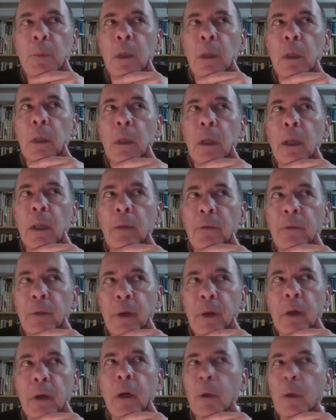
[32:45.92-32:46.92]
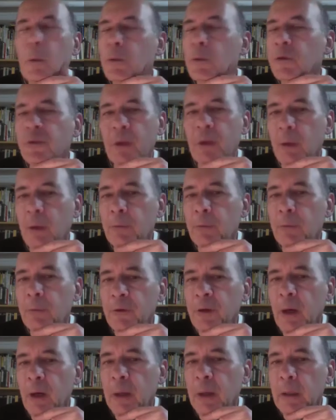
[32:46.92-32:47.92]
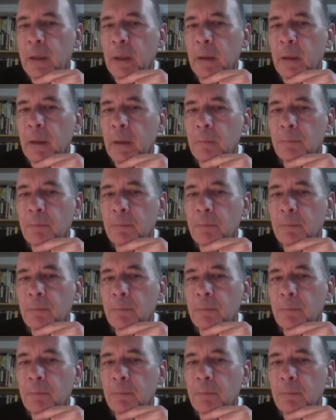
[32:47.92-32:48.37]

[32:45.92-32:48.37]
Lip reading: And there I was self-assigning.